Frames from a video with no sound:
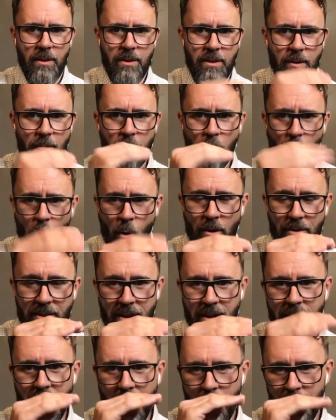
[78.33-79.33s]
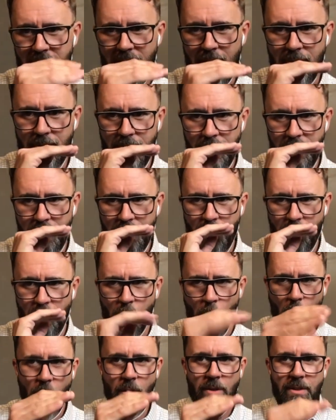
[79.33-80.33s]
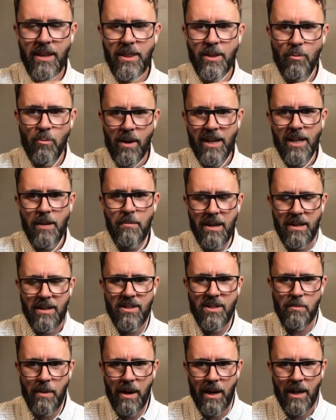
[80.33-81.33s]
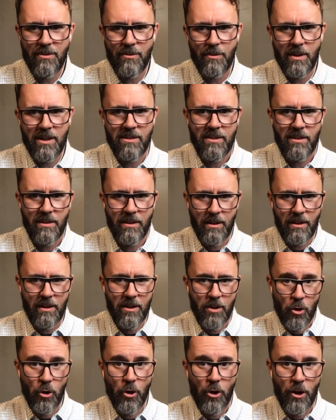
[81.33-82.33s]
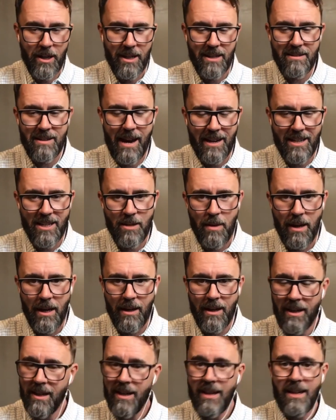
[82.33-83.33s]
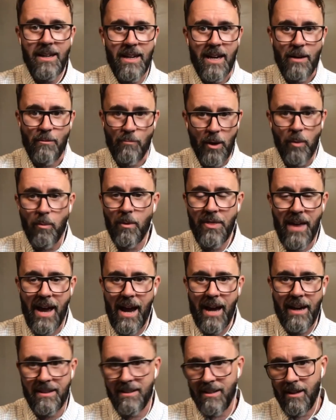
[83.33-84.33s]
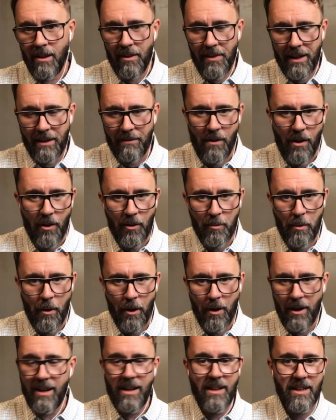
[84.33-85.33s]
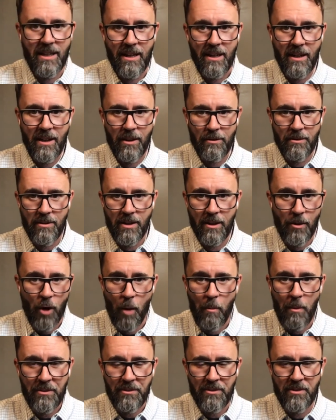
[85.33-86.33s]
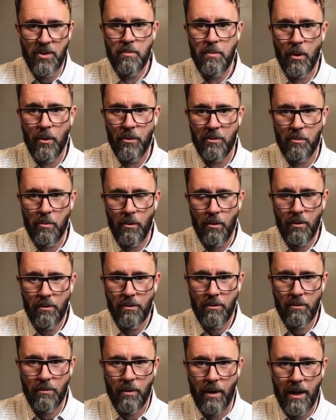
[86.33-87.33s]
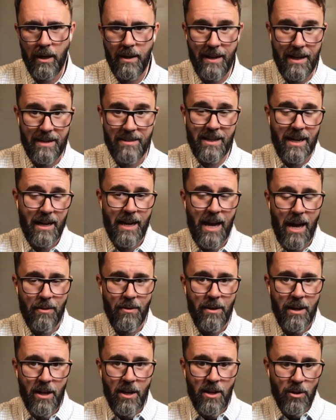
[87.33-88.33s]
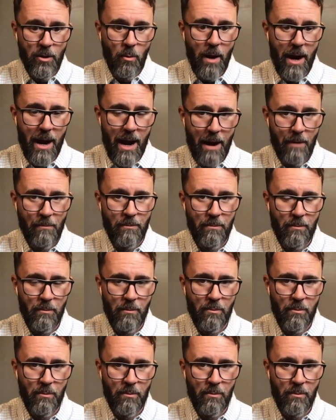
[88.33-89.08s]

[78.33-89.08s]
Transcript: the more than, I would say, more than the recommended specs for the current Xactimate, and run with that until the thing falls apart, and then get another. They're almost disposable, right? And that's kind of the way I